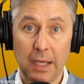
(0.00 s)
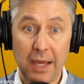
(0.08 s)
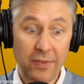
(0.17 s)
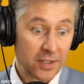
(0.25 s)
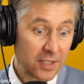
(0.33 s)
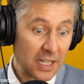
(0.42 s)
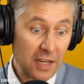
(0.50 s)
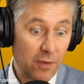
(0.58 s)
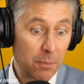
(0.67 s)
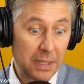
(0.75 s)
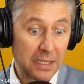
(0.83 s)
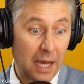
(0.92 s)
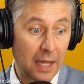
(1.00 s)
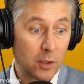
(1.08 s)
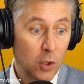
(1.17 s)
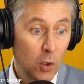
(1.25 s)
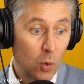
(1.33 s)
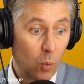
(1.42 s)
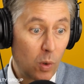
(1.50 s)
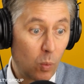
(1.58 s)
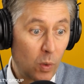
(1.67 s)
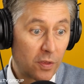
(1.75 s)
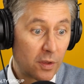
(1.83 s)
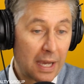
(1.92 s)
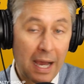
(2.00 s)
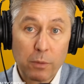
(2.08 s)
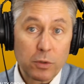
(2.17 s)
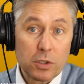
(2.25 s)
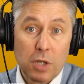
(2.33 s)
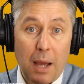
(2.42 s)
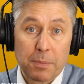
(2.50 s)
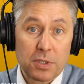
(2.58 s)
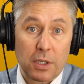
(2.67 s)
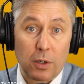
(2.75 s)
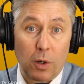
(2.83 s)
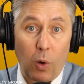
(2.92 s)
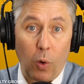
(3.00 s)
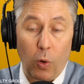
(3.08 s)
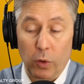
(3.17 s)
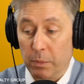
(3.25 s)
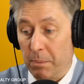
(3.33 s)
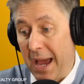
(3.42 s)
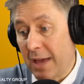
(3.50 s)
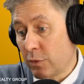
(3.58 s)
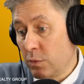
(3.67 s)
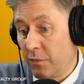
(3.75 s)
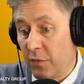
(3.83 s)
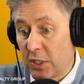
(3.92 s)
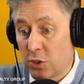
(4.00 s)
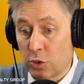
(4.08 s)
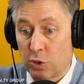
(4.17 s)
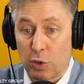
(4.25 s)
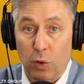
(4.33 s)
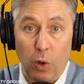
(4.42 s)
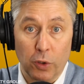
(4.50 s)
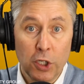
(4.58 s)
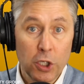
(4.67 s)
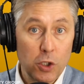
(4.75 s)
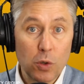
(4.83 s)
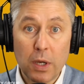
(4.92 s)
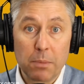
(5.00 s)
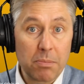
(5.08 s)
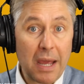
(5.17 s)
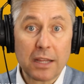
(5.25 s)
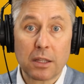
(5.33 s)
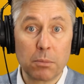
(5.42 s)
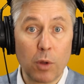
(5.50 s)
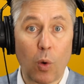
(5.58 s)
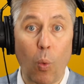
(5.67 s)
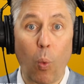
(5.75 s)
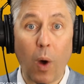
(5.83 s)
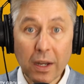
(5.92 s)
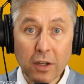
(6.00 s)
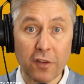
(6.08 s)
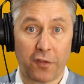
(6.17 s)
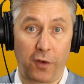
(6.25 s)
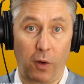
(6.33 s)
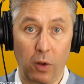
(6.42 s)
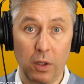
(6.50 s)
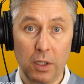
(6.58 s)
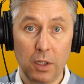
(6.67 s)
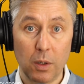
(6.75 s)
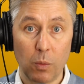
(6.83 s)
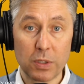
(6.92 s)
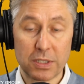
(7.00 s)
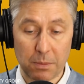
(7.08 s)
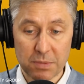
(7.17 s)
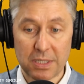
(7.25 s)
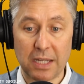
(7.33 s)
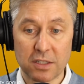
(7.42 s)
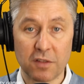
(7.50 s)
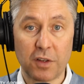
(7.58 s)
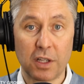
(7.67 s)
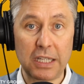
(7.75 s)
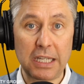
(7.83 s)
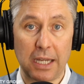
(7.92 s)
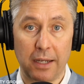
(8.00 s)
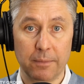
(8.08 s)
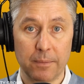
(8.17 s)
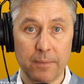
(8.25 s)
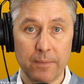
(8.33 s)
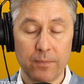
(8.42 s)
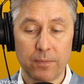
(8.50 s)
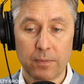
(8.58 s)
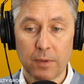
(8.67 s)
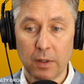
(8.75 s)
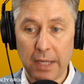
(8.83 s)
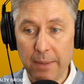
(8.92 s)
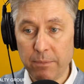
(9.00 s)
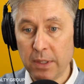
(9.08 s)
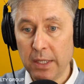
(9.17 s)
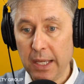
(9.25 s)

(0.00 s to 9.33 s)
And this can even be done w- with countertops that are old, bathroom fixtures that are old. You can make them look wonderful with some sense of cleaning. Okay.